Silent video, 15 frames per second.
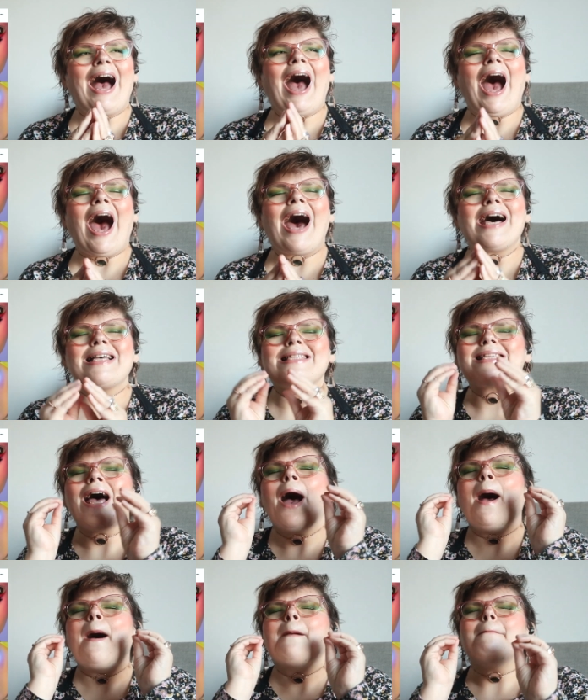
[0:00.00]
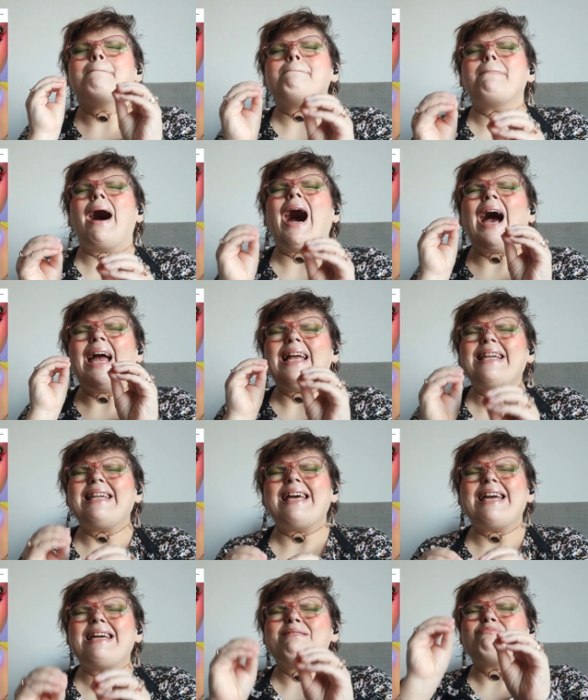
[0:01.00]
has my
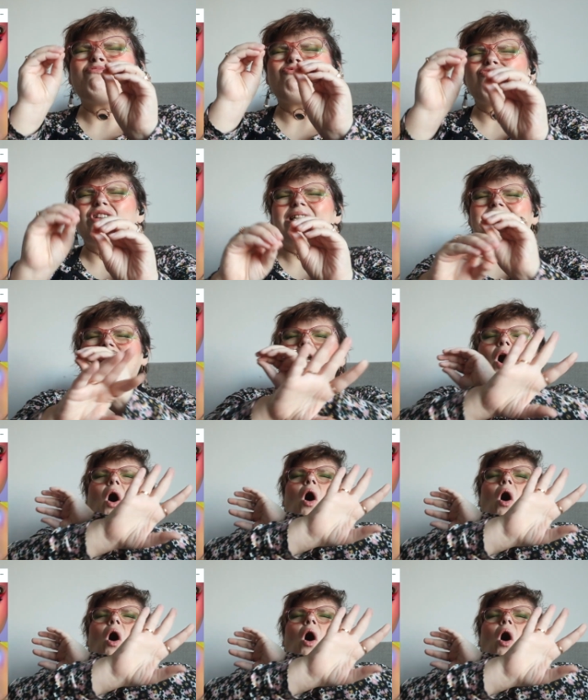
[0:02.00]
name written